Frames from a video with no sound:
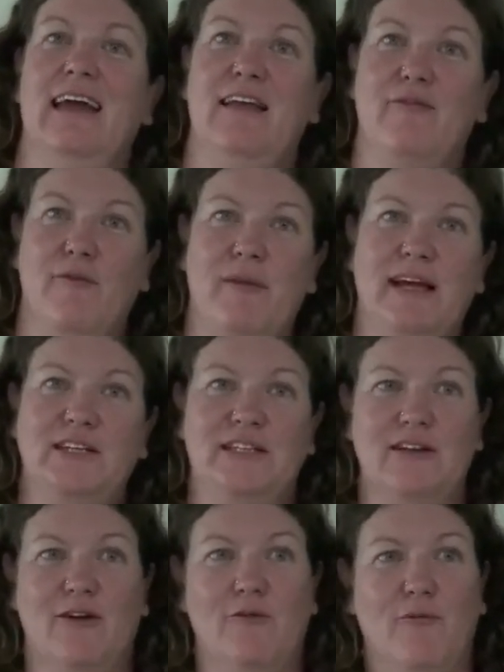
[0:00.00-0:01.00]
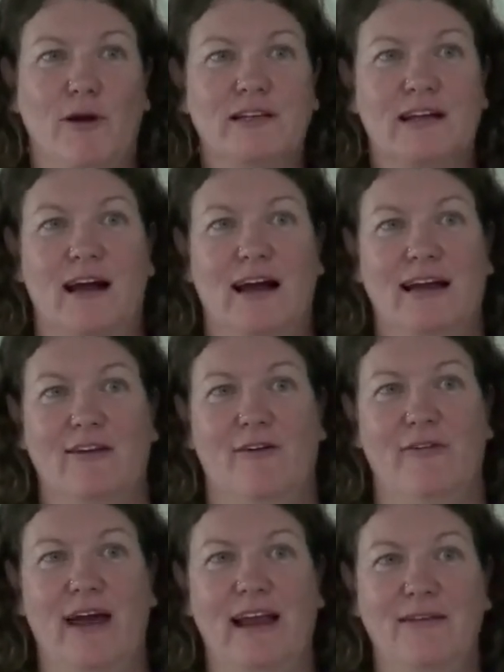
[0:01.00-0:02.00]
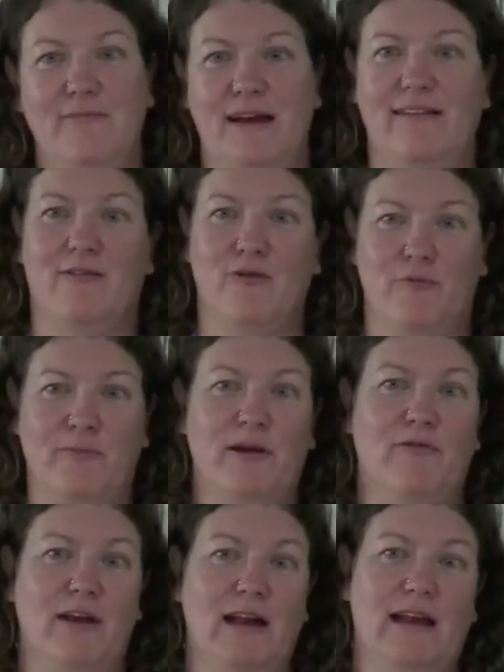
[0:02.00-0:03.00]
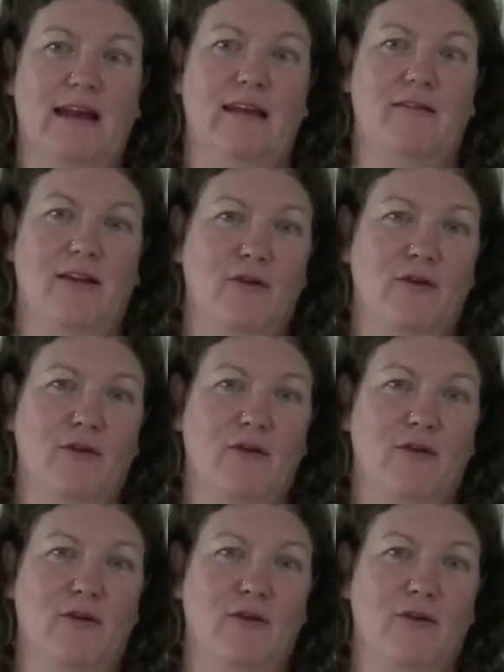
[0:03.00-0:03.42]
information on what kind of elements could be really